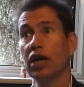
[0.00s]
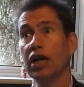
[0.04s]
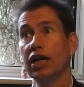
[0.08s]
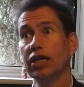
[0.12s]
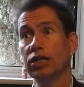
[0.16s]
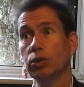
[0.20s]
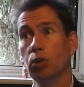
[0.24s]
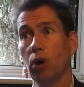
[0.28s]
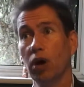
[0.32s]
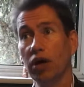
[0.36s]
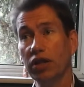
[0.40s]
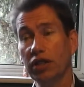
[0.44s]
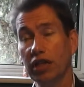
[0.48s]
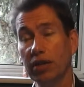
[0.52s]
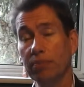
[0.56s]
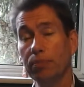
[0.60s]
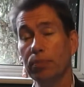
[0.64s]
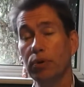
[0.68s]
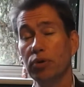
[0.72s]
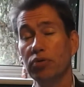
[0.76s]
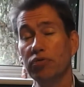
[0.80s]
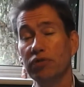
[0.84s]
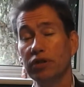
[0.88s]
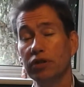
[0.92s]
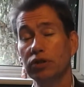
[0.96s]
So I think
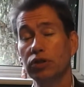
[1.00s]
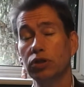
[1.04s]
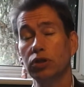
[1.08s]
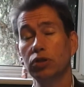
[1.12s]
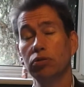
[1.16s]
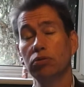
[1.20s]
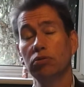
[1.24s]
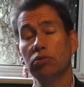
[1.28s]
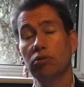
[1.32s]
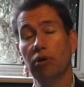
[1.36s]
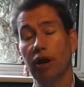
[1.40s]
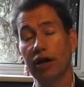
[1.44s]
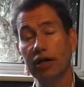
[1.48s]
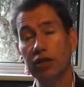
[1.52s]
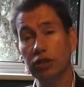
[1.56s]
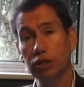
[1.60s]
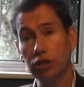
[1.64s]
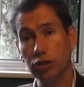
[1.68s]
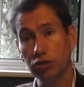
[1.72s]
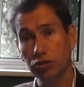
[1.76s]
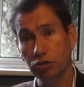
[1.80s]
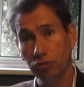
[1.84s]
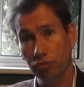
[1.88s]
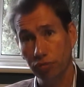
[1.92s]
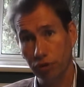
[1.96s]
moving to greater
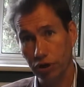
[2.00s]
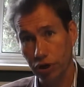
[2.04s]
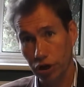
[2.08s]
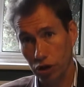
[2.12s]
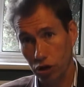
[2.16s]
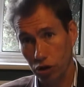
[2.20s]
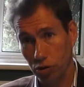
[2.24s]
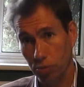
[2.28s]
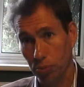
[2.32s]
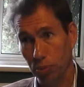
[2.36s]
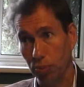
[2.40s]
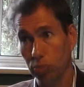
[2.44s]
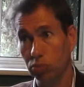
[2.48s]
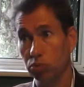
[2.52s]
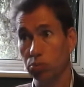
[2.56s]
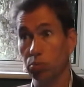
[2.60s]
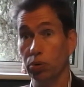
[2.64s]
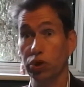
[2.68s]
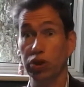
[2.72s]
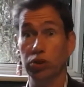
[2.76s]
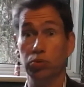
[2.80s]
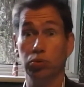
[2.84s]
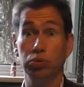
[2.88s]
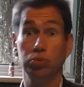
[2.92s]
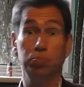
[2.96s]
use of renewables,
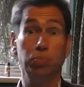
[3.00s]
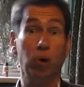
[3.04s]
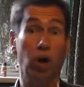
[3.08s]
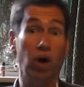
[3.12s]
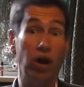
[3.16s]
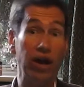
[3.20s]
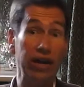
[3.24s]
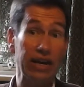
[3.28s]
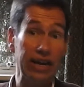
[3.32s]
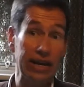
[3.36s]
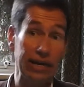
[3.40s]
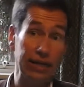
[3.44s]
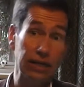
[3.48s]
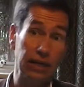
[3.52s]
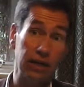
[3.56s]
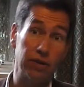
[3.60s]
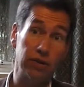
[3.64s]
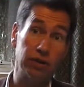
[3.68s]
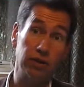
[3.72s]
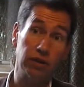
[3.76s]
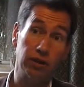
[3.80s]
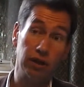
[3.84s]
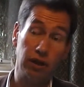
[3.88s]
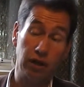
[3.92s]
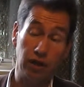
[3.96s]
which was pioneered
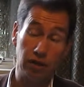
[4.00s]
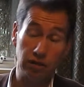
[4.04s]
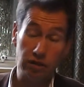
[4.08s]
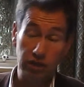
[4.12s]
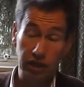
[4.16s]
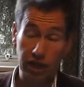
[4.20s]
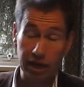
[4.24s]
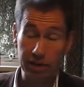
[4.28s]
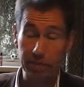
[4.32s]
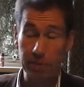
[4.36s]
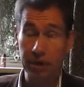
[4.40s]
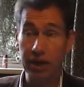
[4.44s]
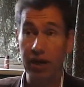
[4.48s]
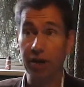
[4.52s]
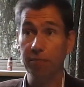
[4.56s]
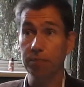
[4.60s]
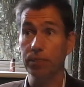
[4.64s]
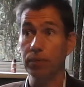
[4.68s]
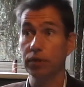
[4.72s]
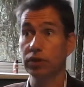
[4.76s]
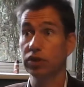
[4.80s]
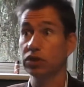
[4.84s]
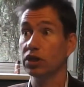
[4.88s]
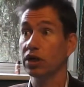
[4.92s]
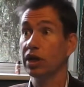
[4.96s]
under the last Labour
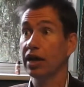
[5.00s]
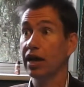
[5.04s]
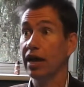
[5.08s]
government,